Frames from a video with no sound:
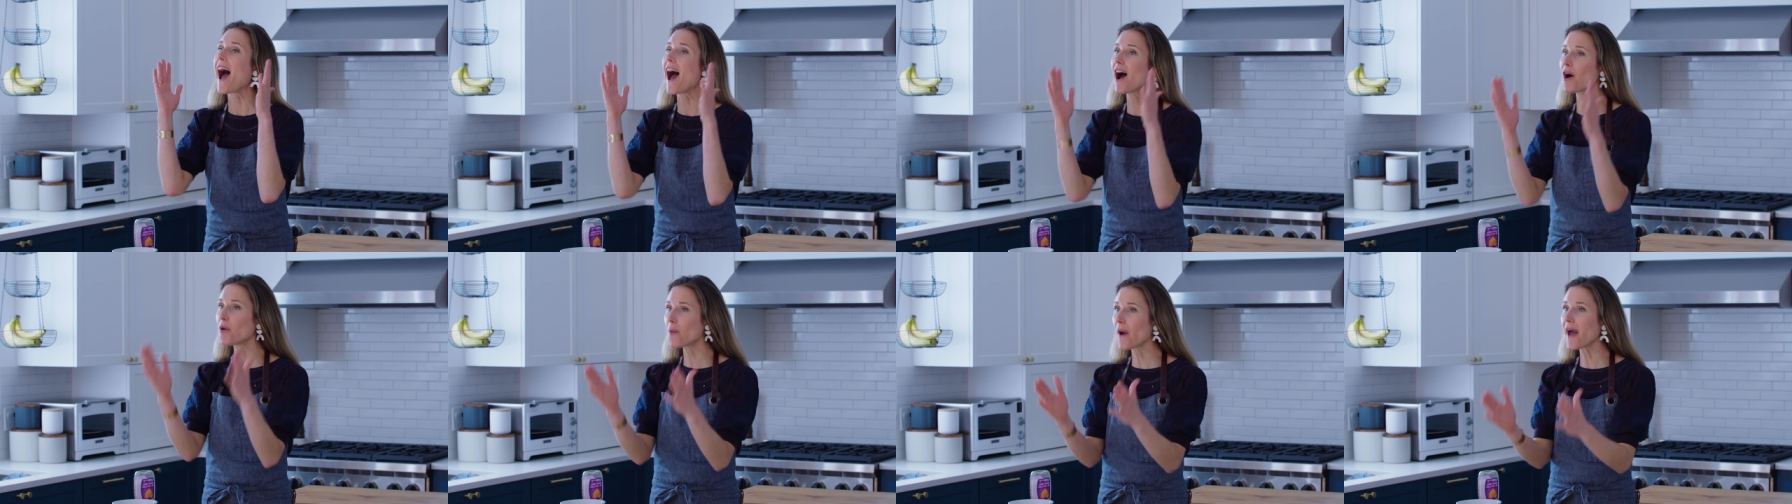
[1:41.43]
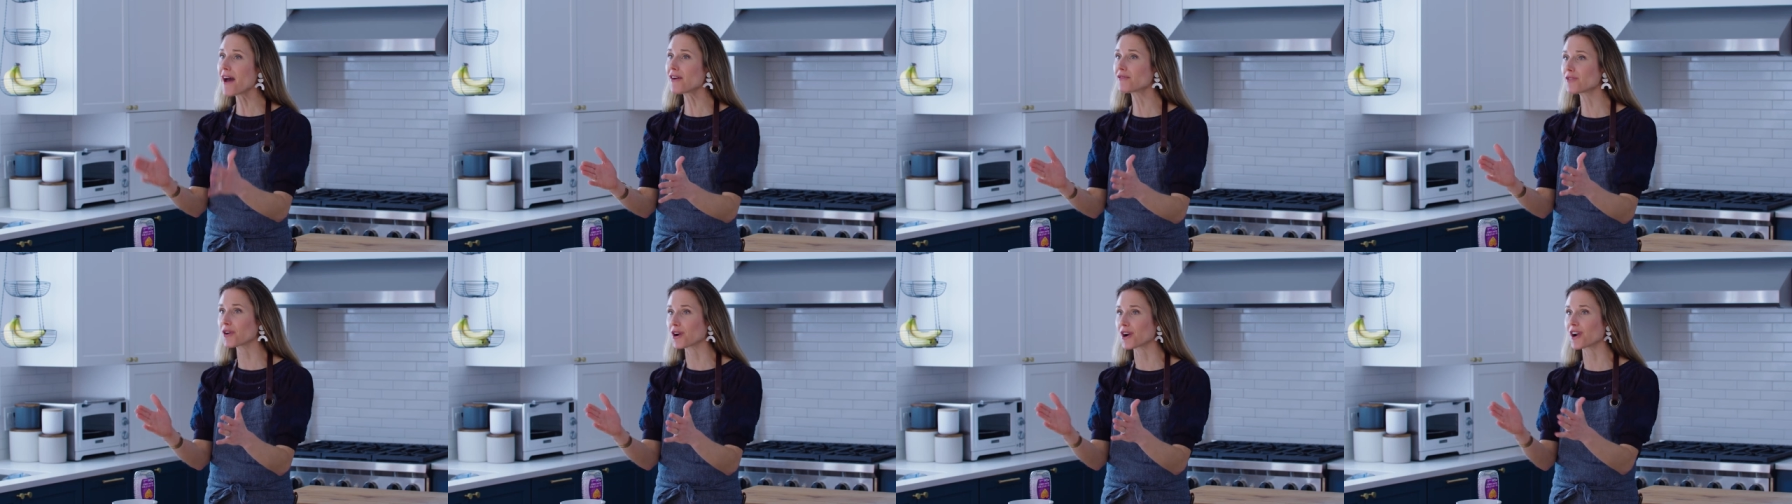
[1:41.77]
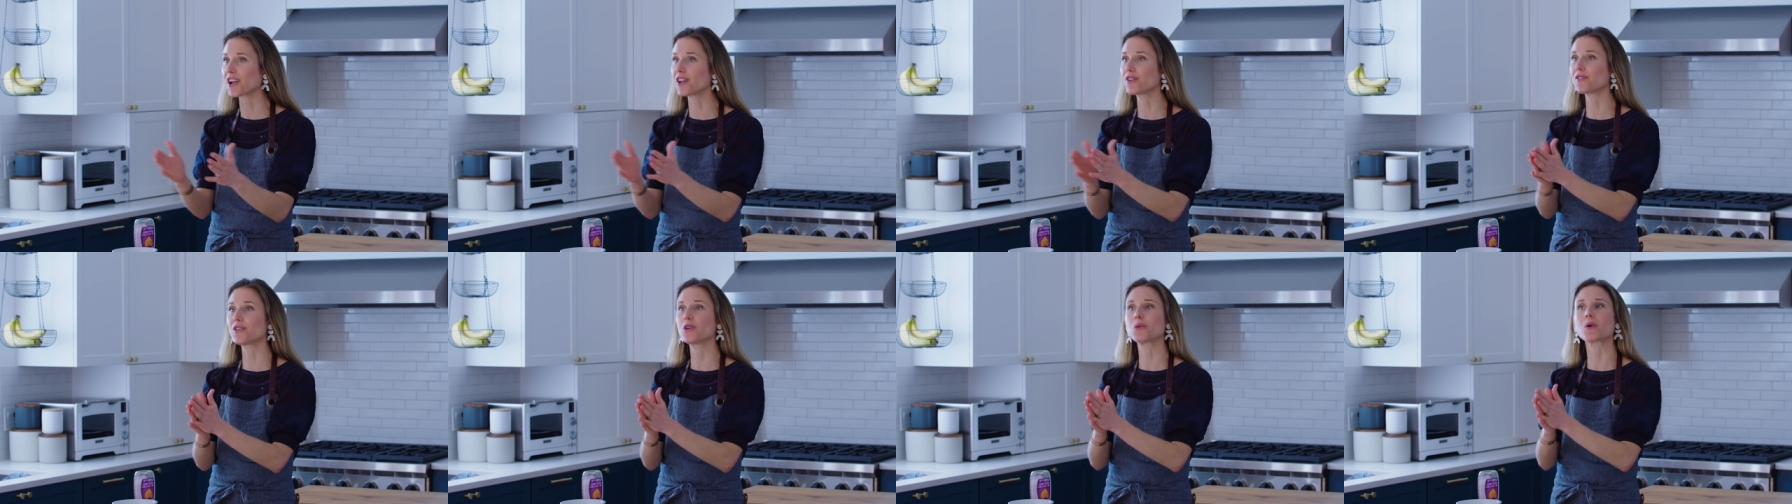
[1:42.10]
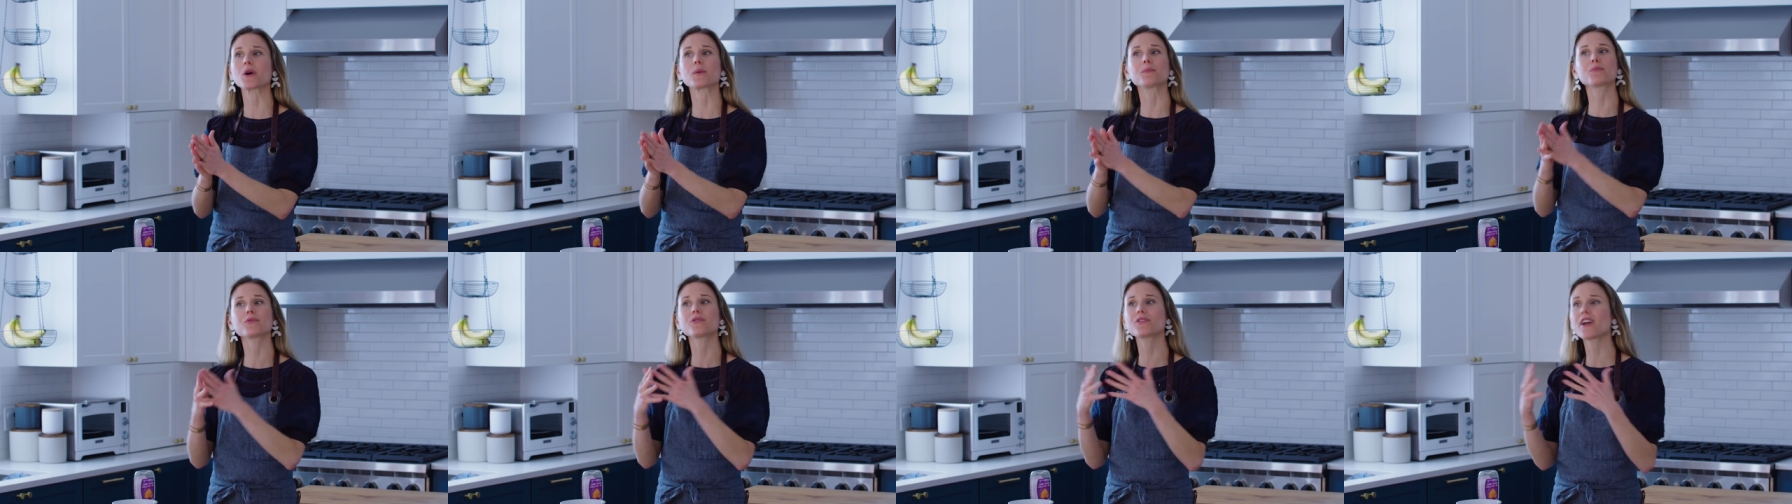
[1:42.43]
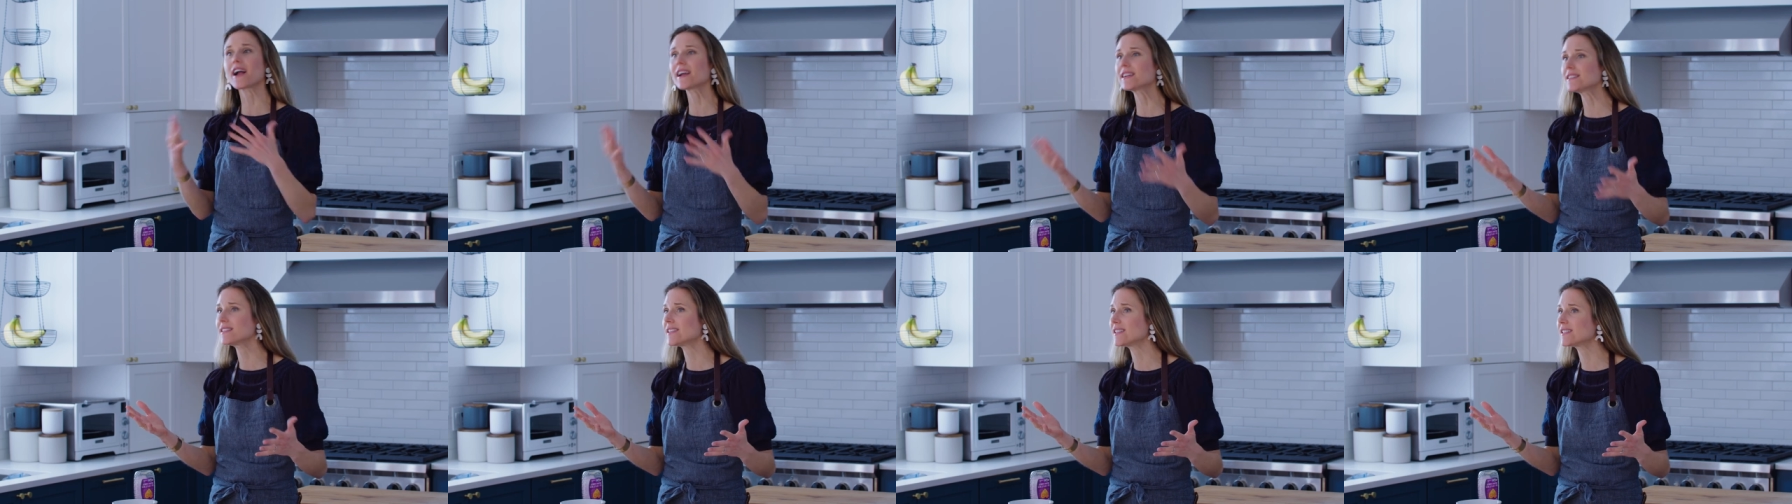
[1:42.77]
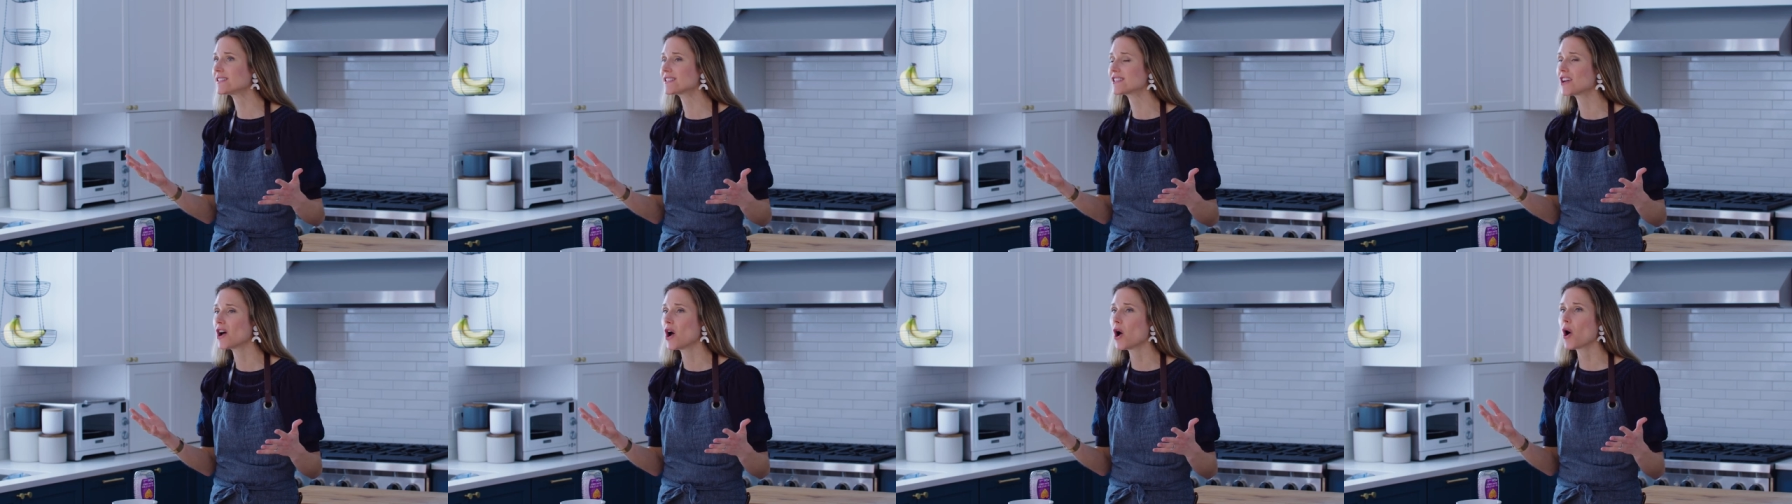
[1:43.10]
However, if you are
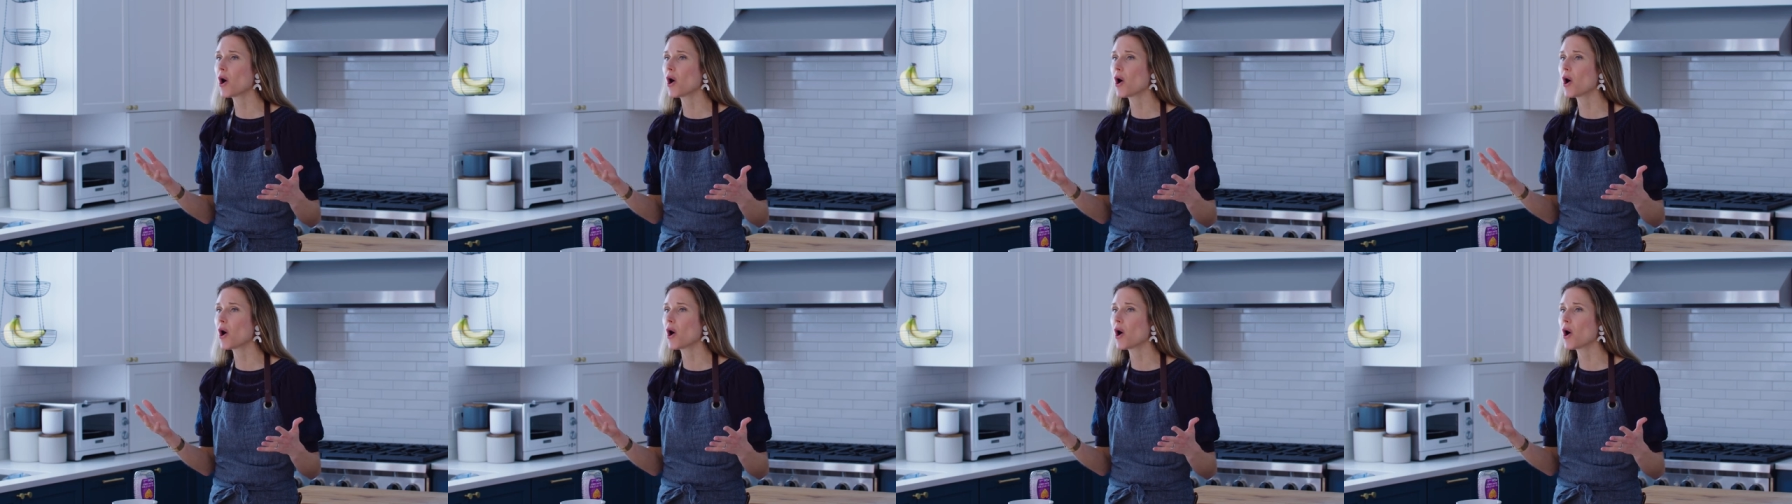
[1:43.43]
pregnant